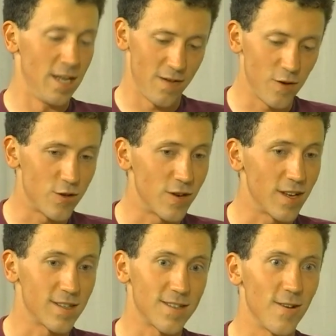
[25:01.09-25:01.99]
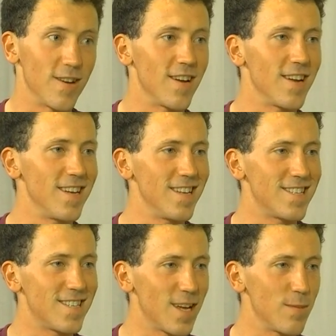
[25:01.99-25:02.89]
if you drink soda and
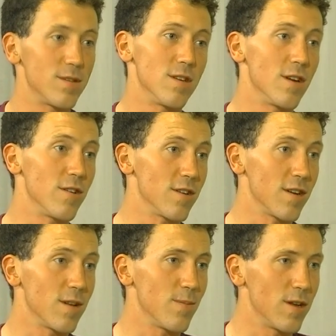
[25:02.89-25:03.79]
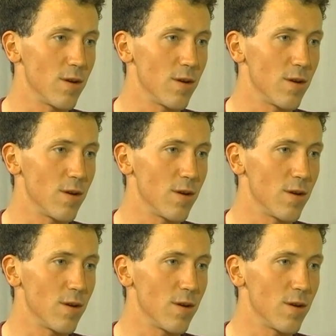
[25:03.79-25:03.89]
eat chips, you know, you're going to be